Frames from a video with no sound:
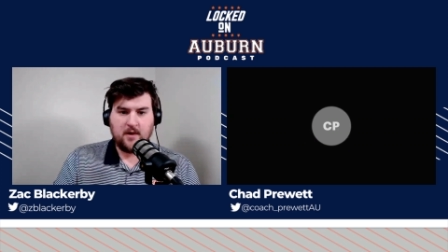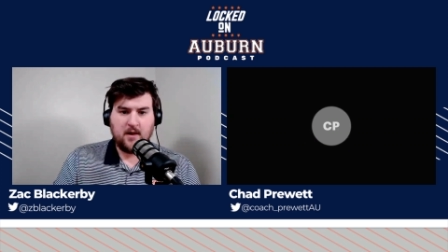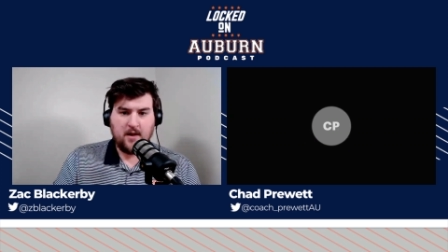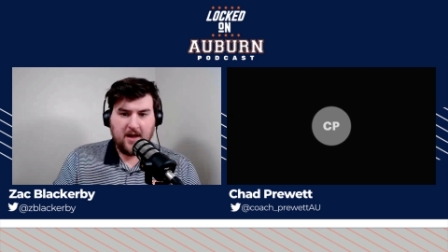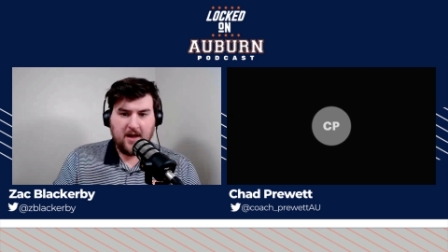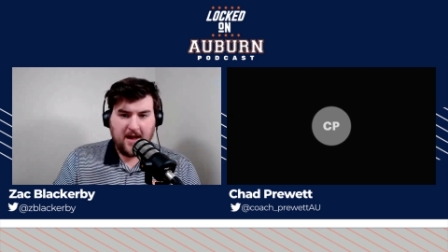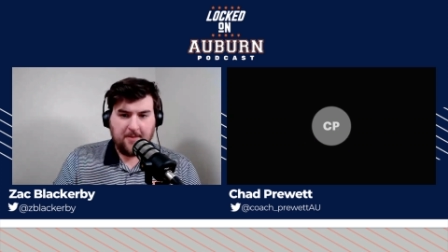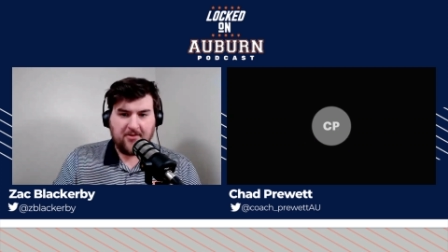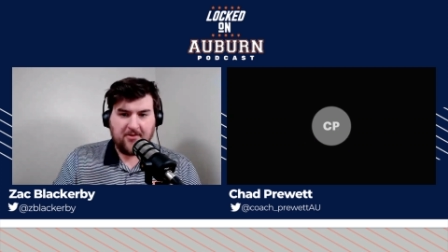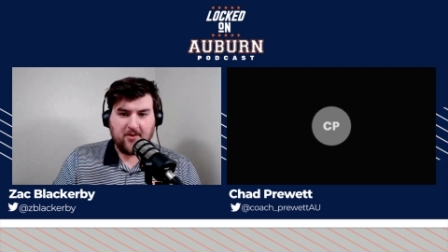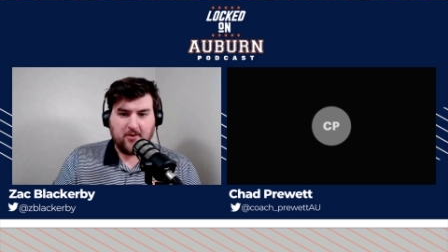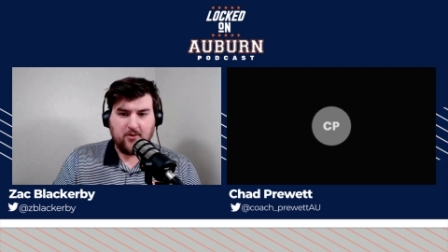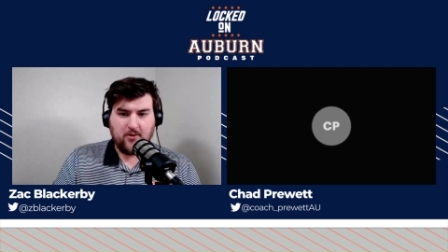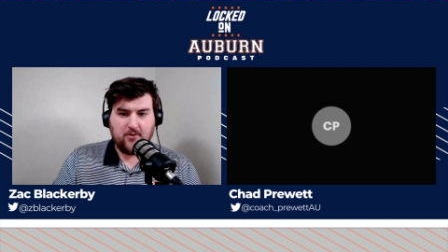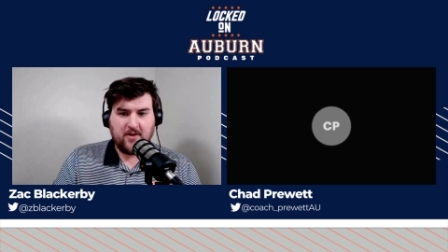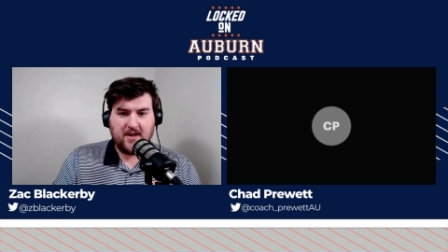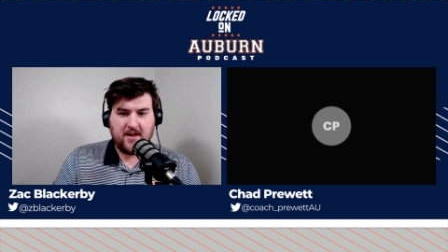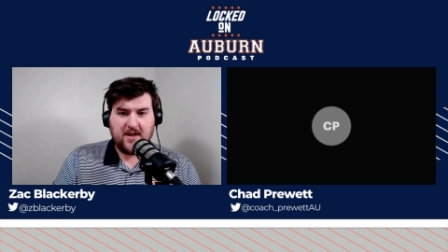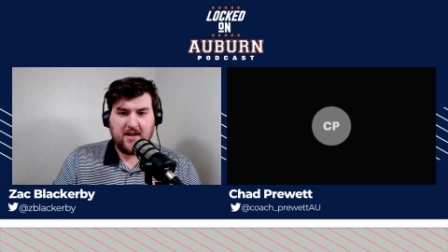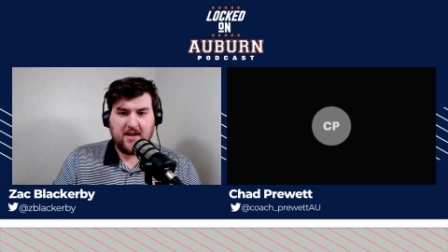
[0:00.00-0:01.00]

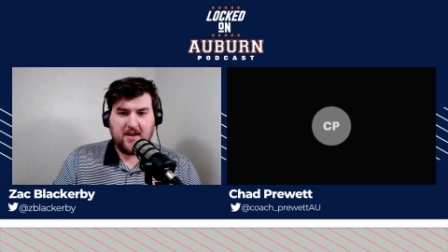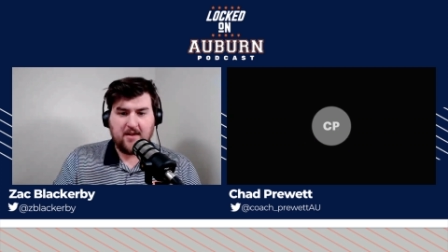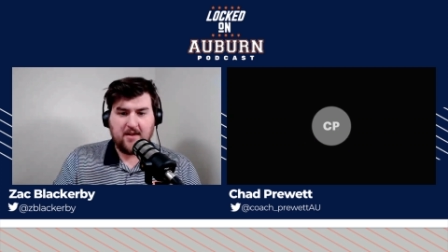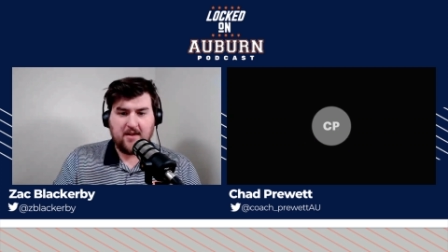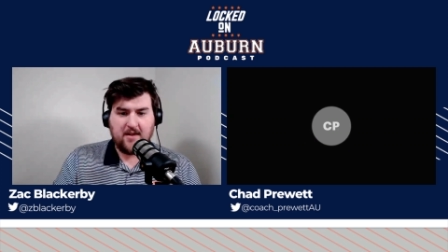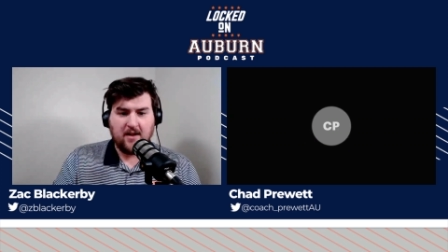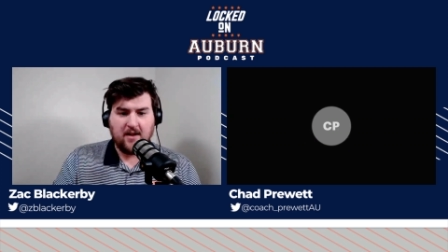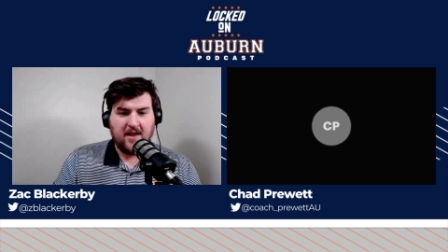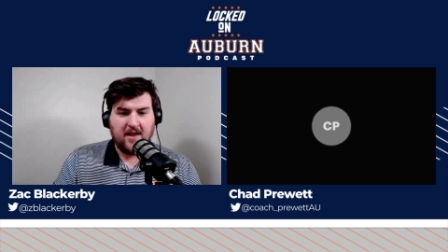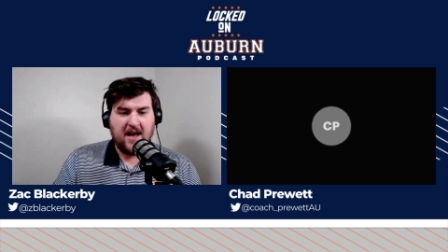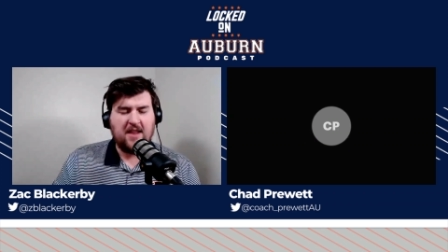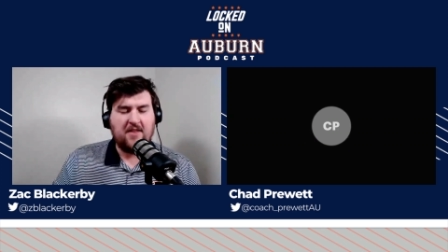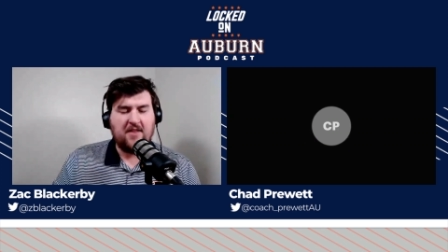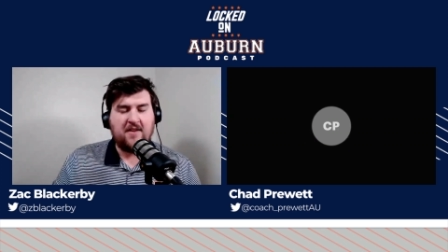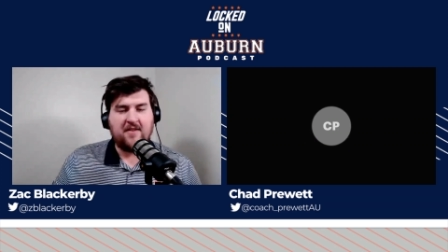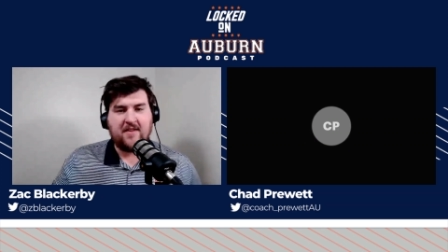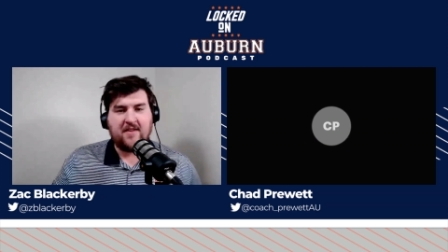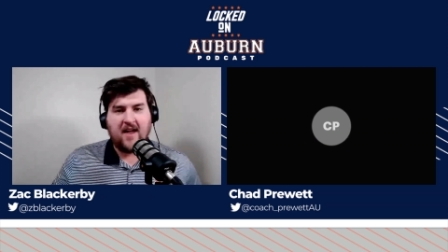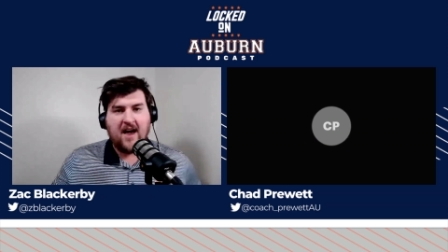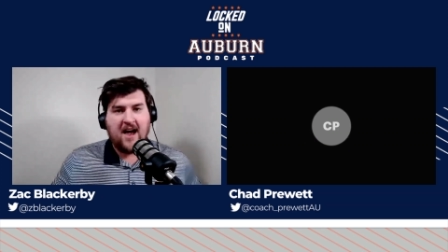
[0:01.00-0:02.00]
Absolutely. And a lot of
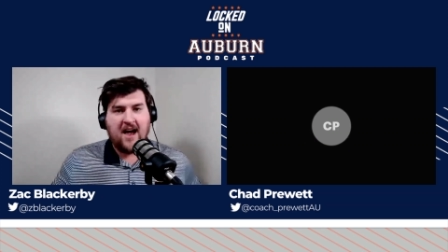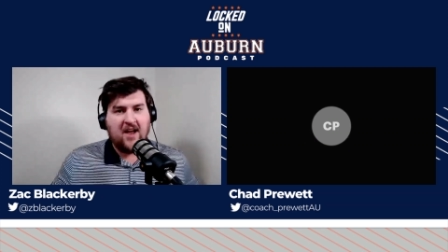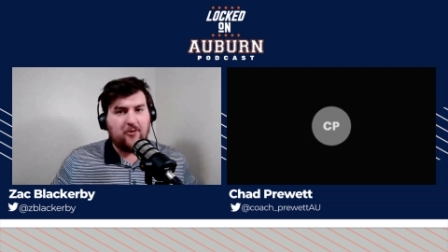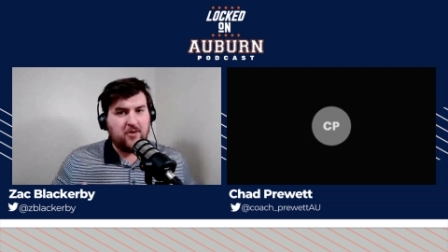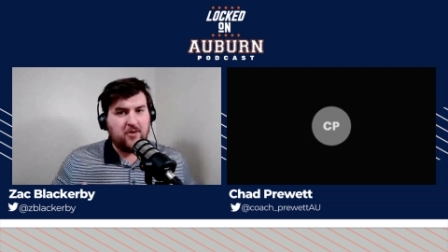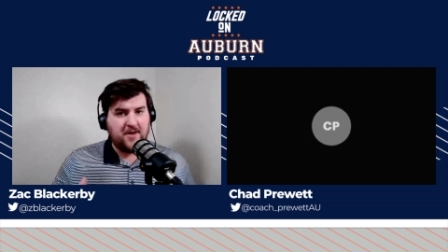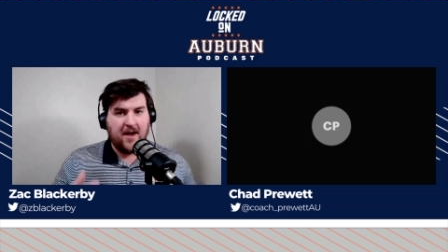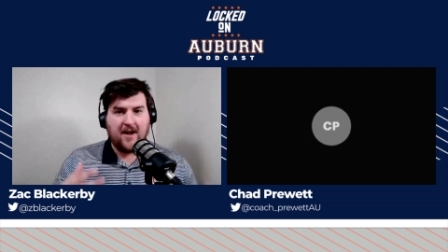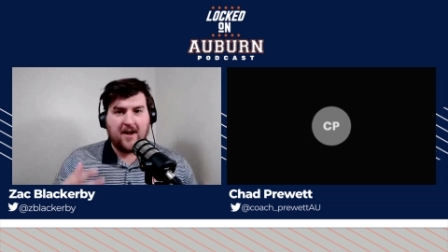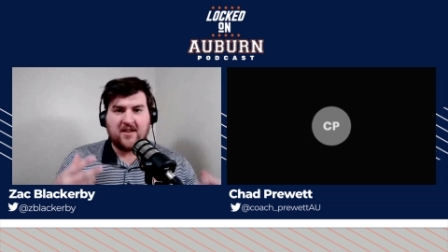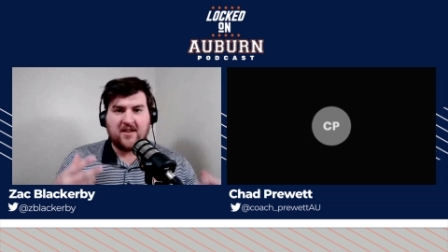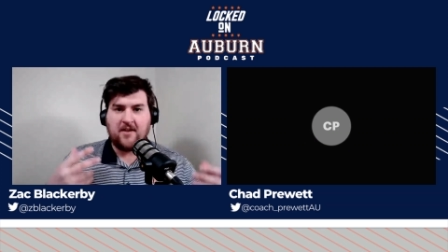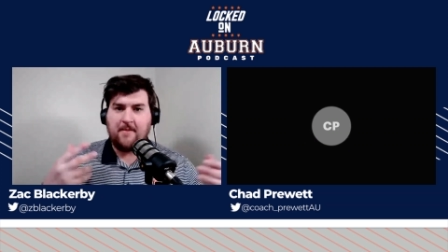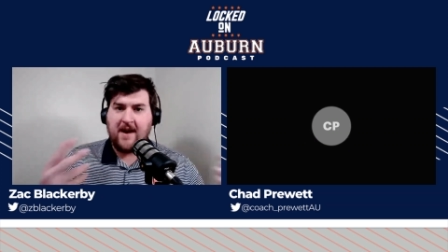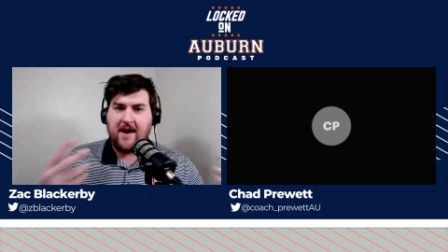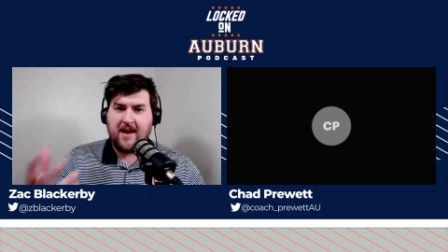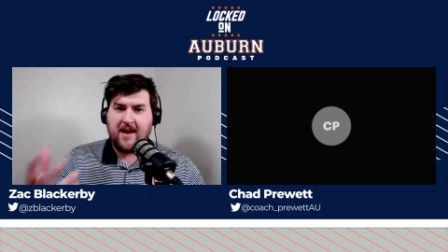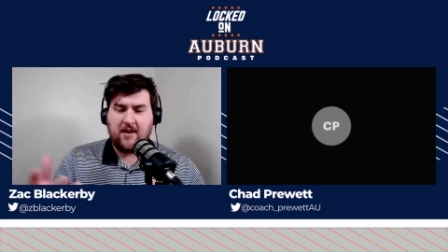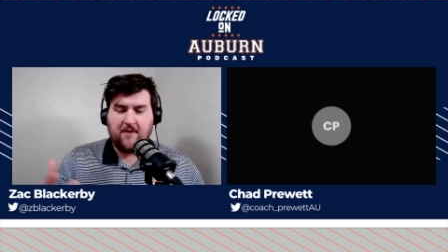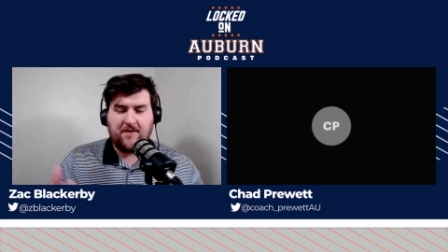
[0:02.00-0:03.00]
these guys, we talked
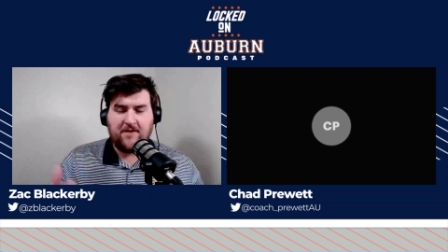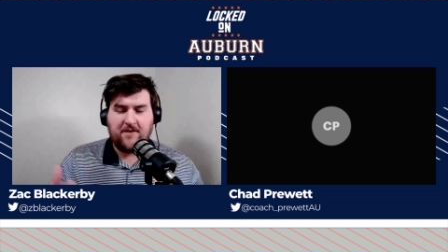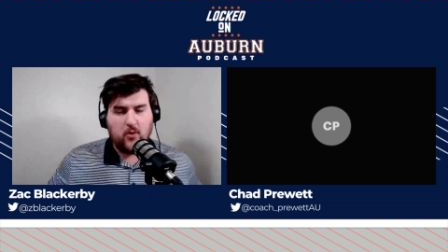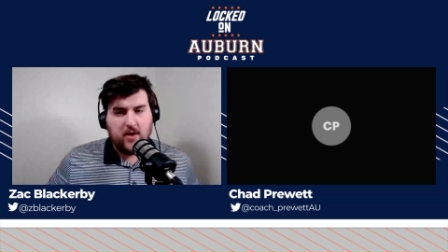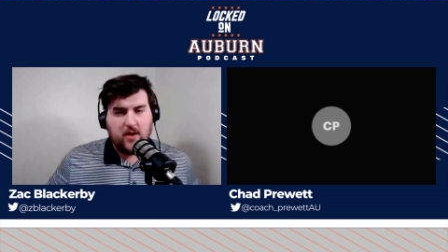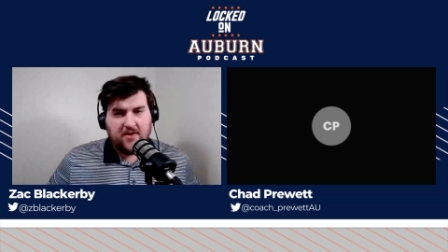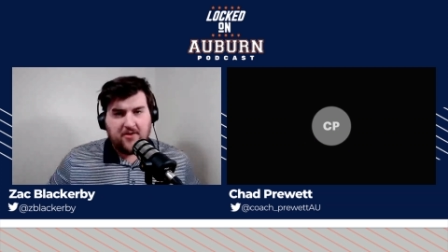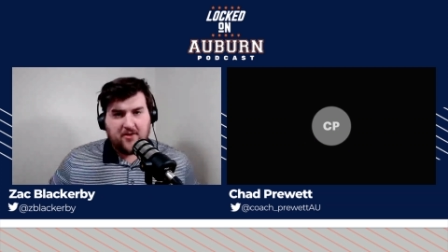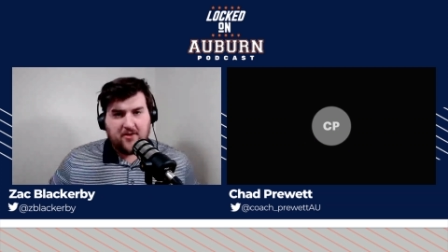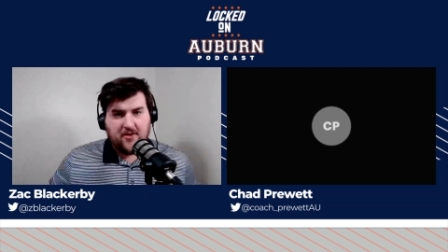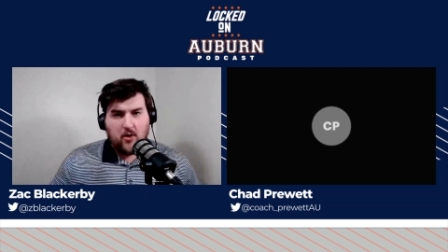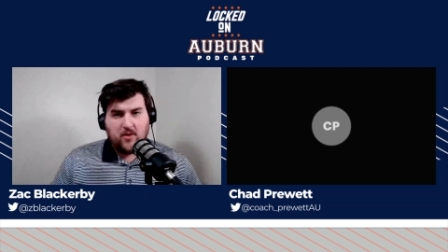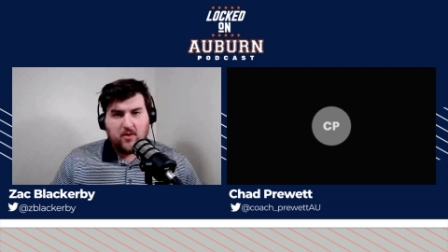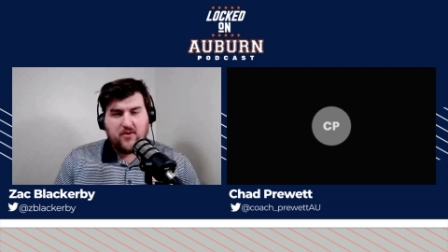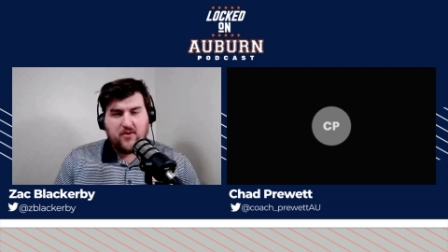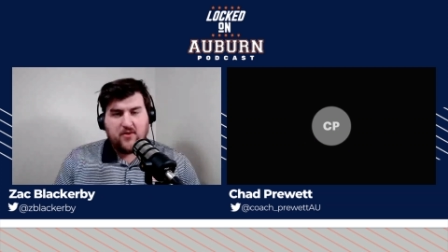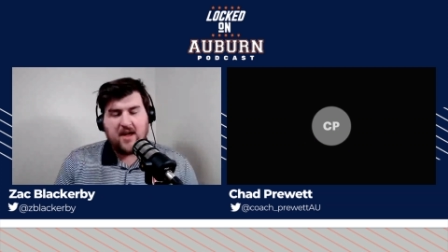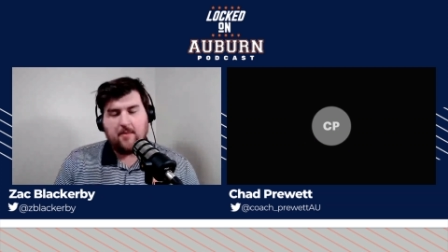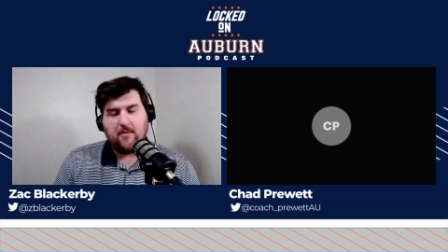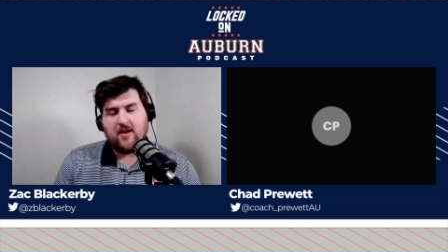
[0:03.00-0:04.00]
about it a few weeks ago when you
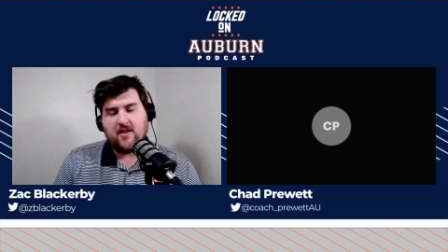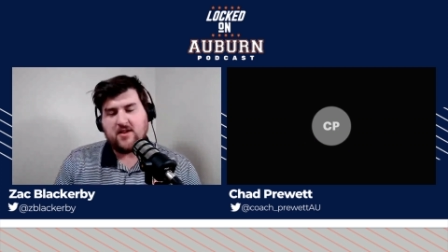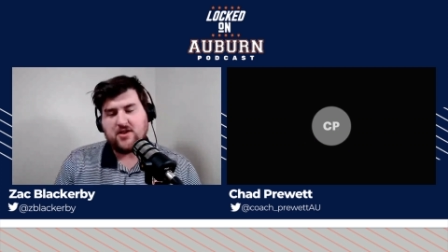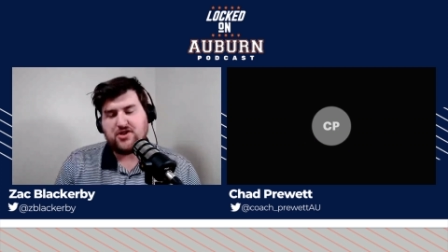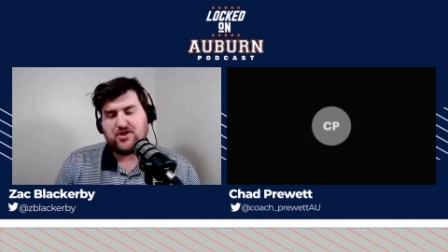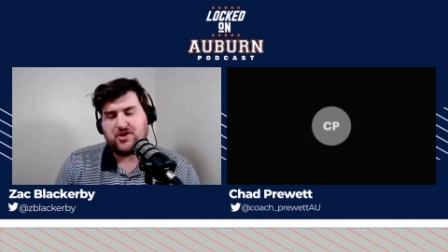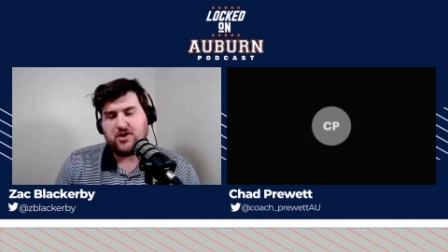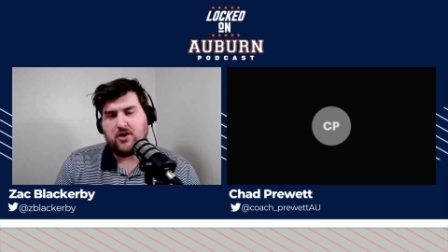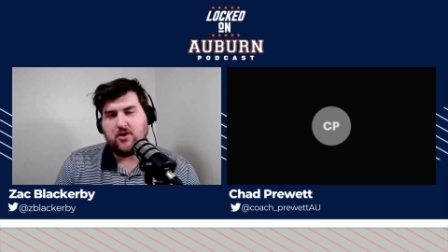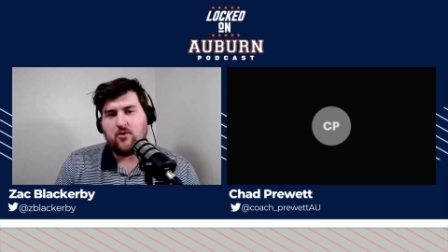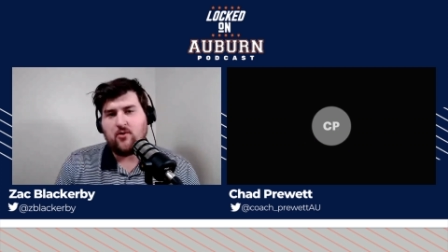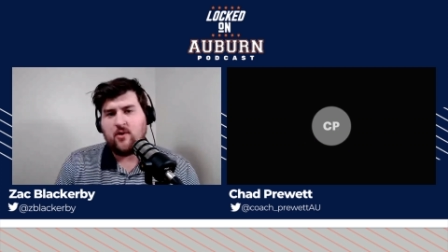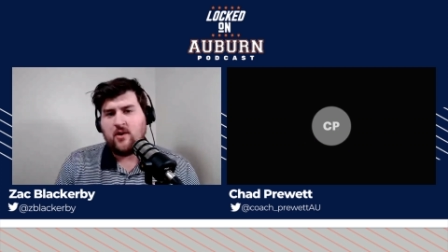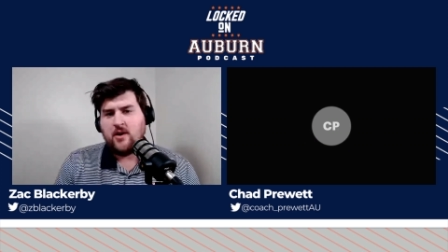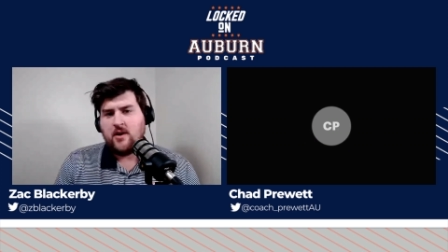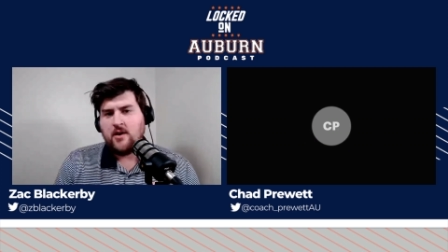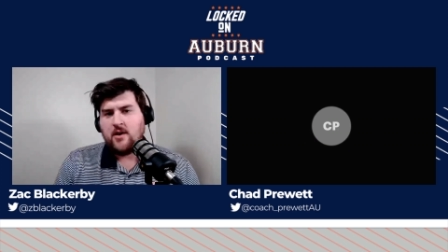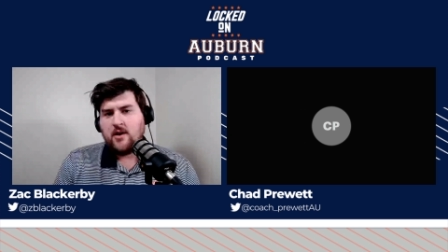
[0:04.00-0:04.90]
came on the show.